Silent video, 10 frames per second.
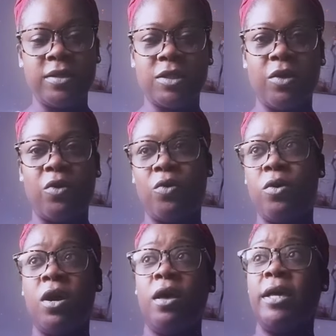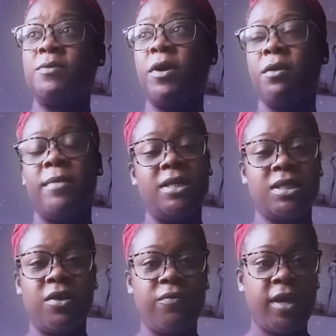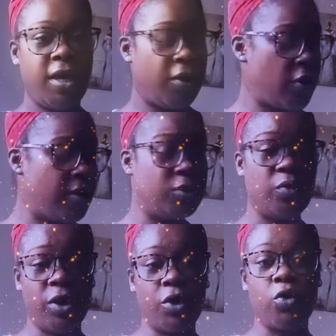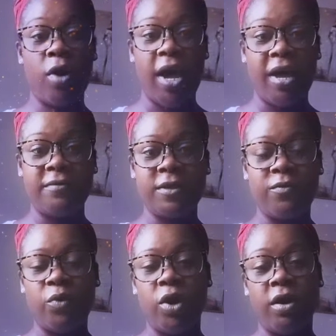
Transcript: So as part of my self-care, I'm doing a craft for a